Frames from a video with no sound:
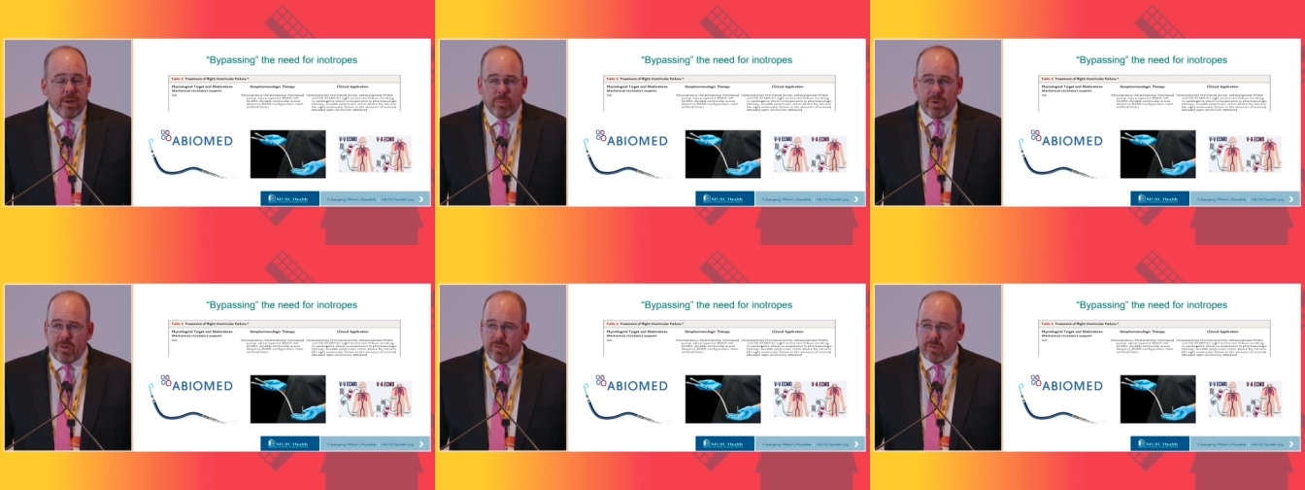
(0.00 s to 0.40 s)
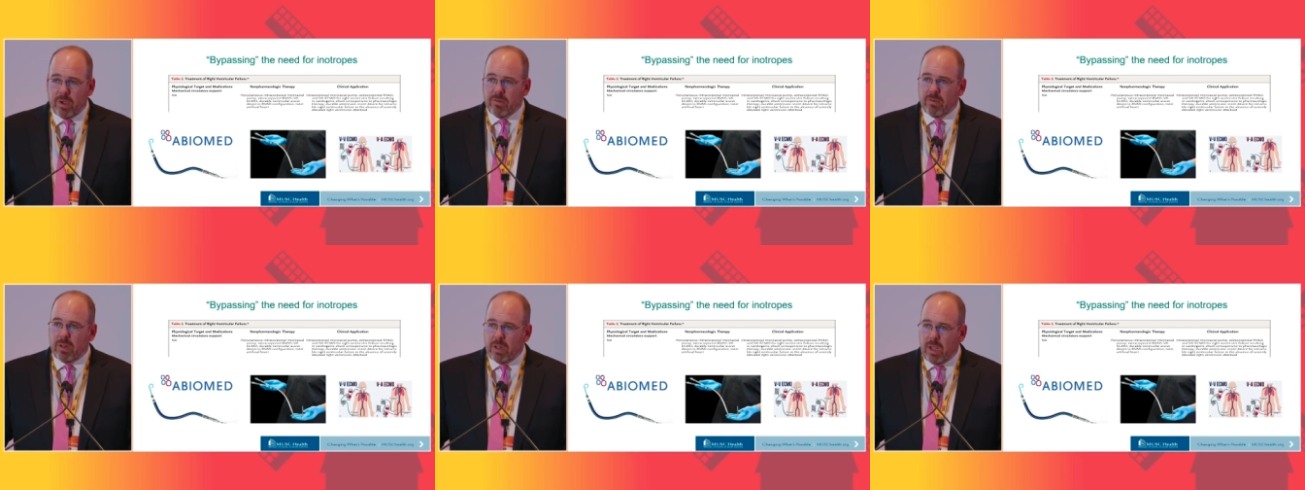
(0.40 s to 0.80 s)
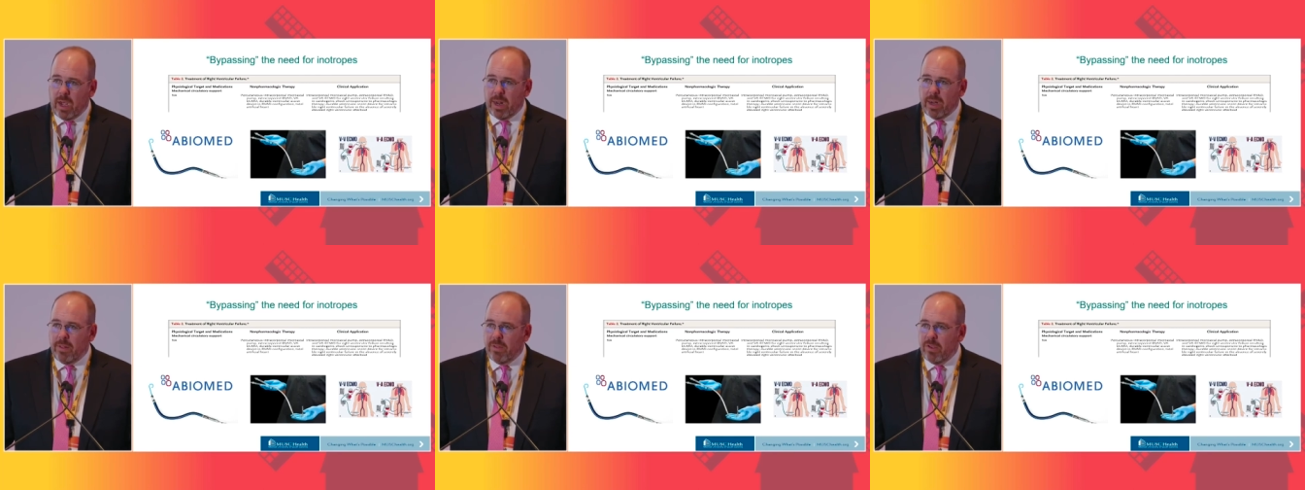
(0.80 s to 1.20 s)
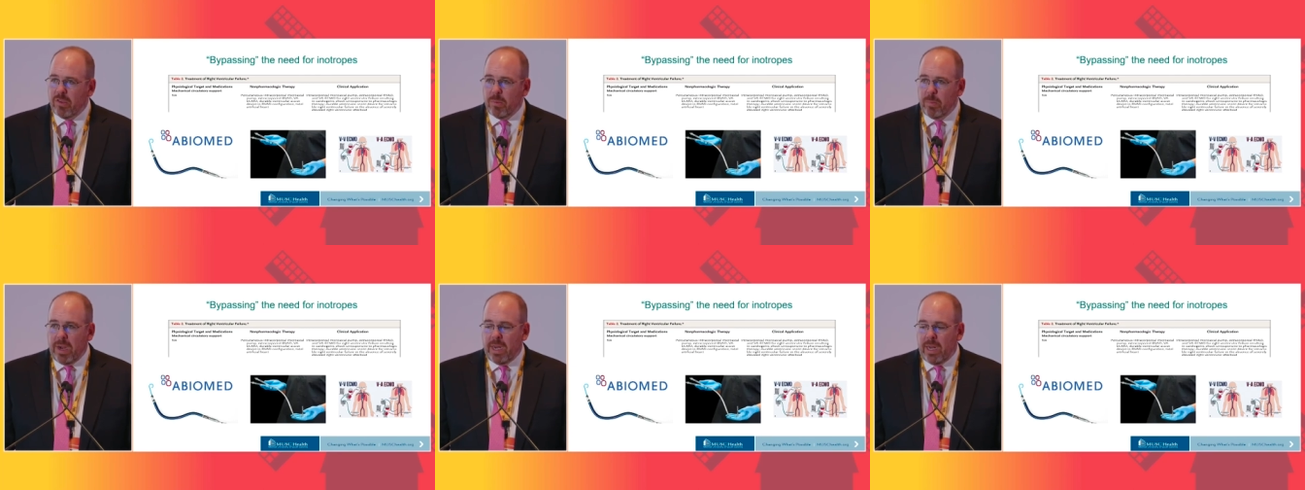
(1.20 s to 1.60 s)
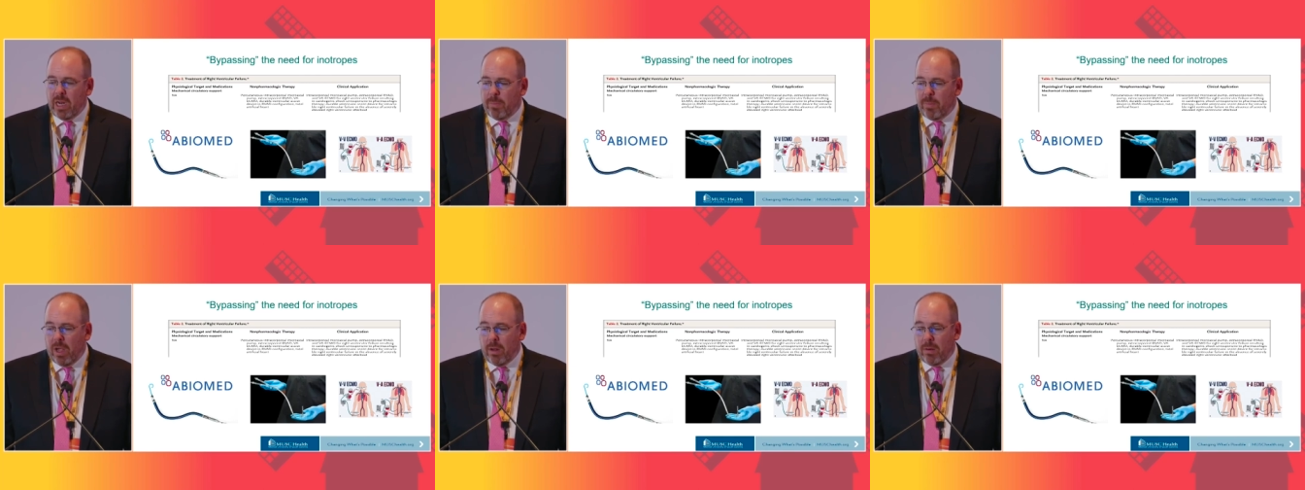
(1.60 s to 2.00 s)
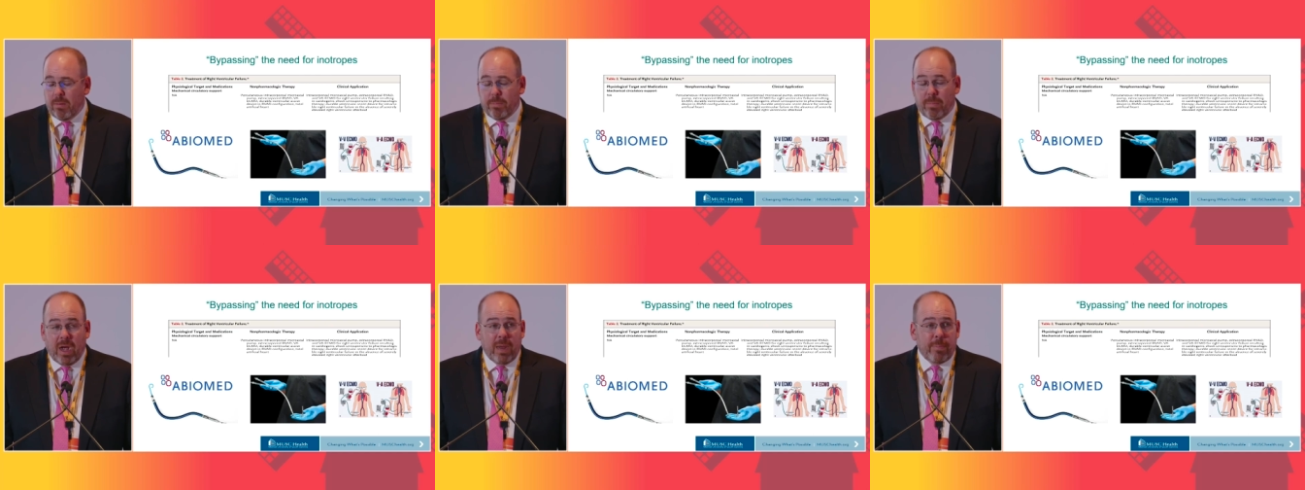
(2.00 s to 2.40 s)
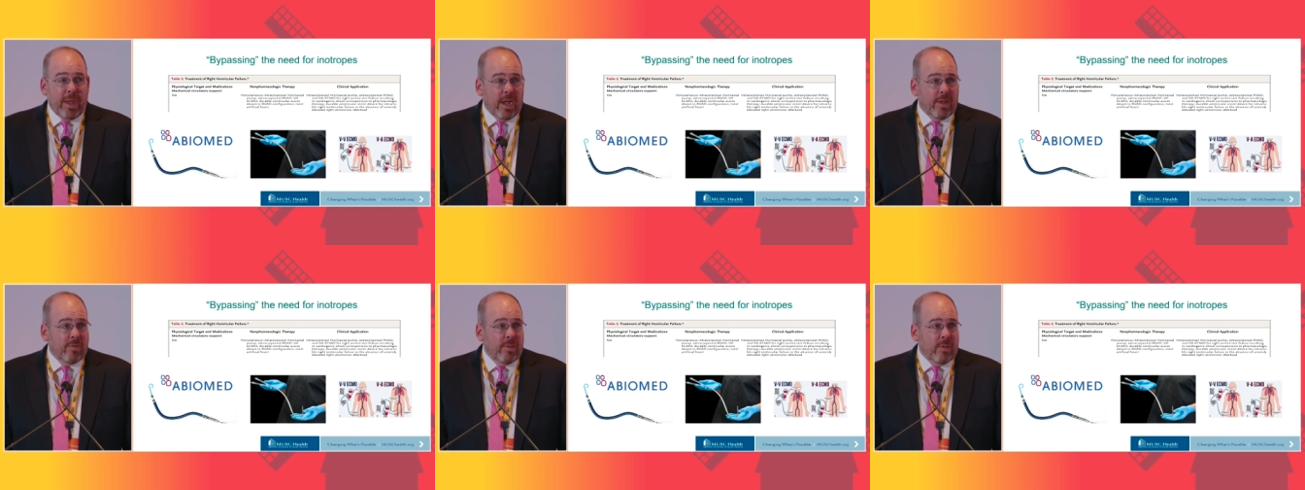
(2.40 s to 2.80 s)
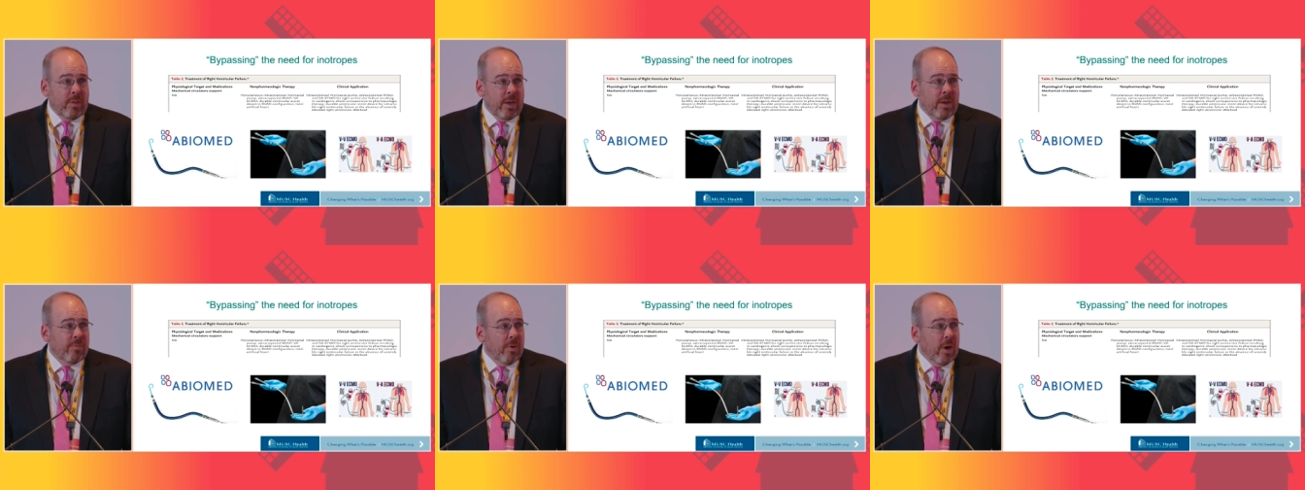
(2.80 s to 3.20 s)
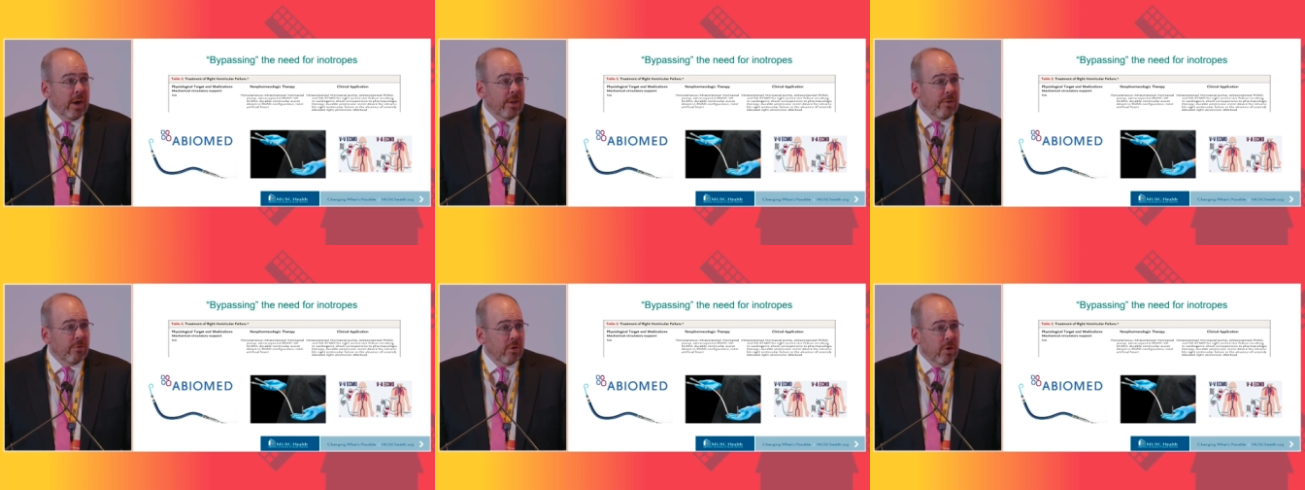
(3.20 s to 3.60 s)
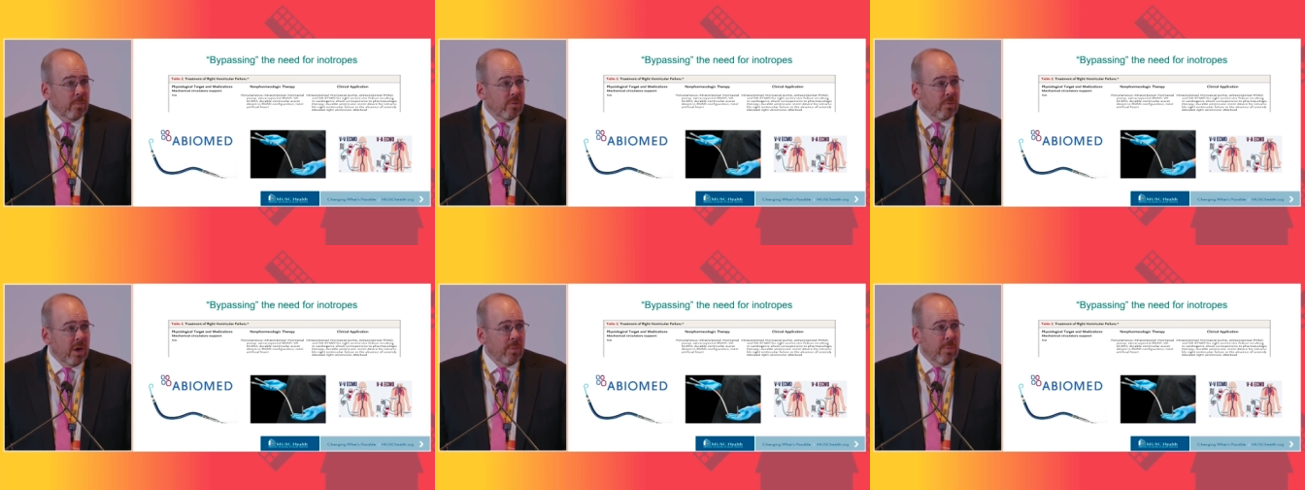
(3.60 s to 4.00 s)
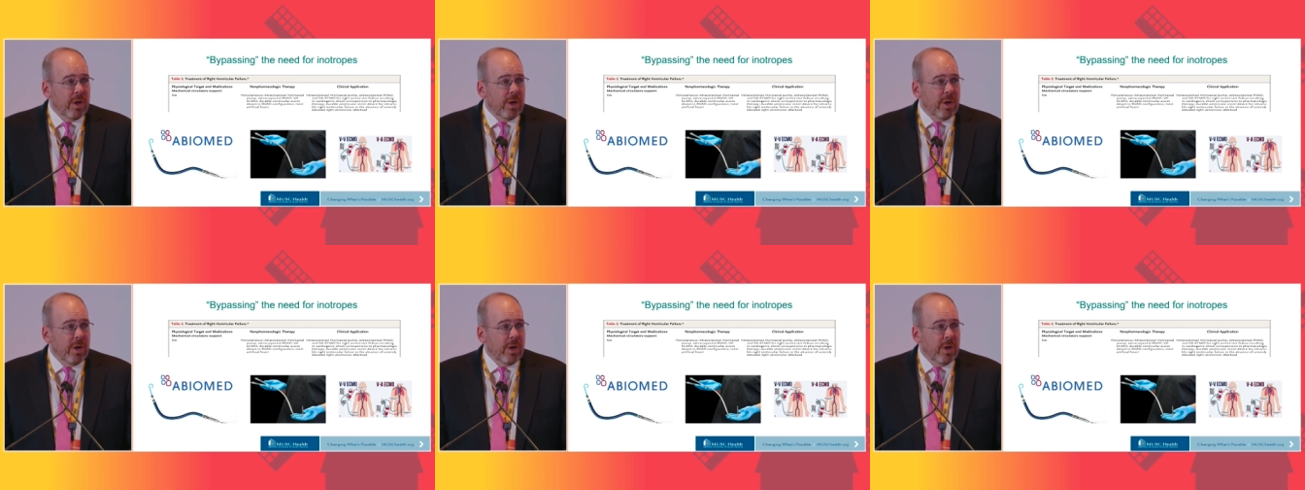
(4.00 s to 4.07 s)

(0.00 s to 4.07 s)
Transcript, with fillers: and we discussed a lot in this meeting about bypassing the need for inotropes, right?